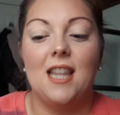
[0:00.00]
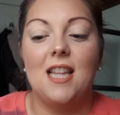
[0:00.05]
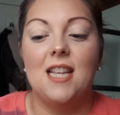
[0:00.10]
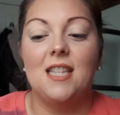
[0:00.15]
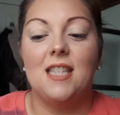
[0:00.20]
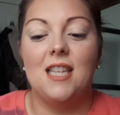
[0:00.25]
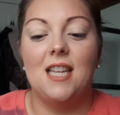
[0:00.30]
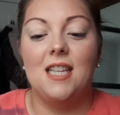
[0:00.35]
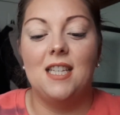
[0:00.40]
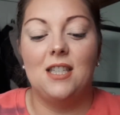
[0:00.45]

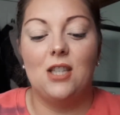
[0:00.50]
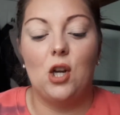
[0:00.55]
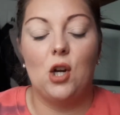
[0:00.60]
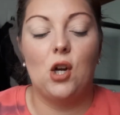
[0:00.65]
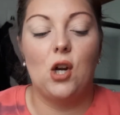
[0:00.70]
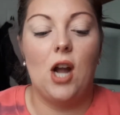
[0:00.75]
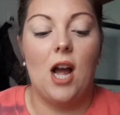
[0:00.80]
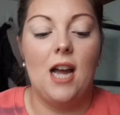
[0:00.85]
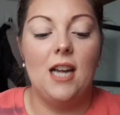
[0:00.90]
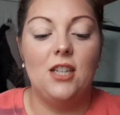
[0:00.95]
This is
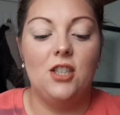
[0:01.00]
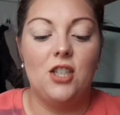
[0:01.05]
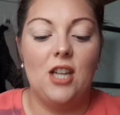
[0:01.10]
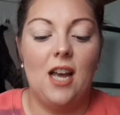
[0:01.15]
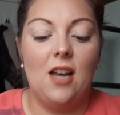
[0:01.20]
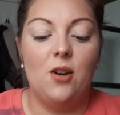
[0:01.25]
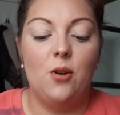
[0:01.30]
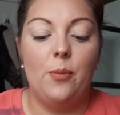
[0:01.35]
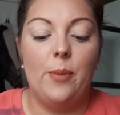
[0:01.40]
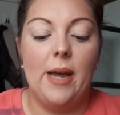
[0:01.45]
her
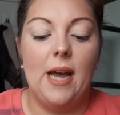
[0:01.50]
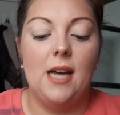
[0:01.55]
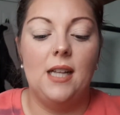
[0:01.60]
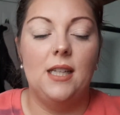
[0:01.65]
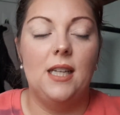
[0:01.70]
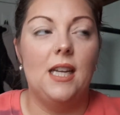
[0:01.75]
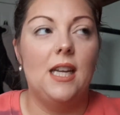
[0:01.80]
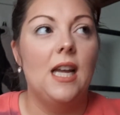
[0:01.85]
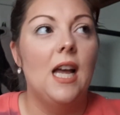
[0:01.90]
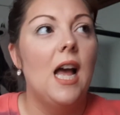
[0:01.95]
eyeshadow
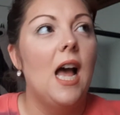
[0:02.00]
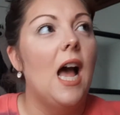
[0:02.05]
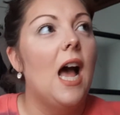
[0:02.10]
palette.